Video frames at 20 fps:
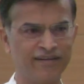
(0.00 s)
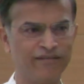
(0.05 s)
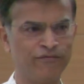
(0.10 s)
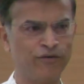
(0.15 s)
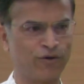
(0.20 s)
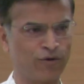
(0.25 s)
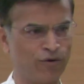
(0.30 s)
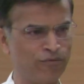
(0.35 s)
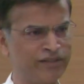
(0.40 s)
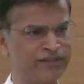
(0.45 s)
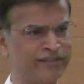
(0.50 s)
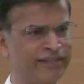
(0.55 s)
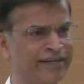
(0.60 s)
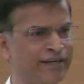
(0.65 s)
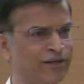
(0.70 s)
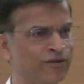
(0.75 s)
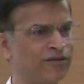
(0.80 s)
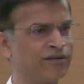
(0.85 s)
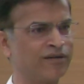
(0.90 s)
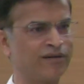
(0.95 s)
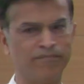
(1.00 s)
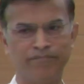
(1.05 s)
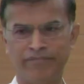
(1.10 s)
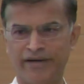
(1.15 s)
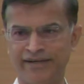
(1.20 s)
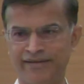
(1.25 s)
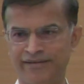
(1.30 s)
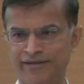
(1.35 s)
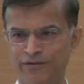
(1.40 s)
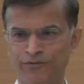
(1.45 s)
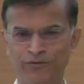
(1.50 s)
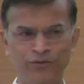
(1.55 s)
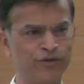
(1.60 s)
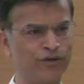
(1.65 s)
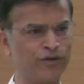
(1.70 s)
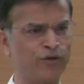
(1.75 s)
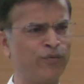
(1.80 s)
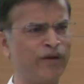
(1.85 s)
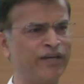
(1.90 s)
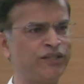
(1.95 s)
We are always sitting on a comparator. You
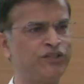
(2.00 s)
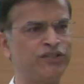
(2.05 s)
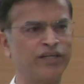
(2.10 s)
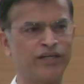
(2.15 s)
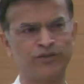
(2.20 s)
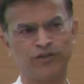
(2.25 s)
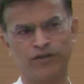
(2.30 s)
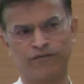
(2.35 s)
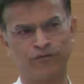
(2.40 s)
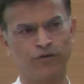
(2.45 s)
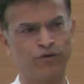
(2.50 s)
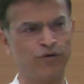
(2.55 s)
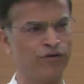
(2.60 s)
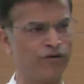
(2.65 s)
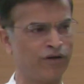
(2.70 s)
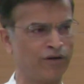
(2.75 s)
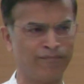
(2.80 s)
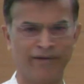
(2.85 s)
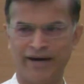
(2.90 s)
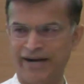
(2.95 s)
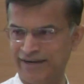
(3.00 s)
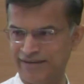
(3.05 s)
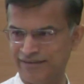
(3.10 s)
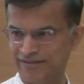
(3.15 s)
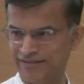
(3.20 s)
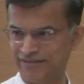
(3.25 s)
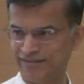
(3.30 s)
are a quick judge of good or bad.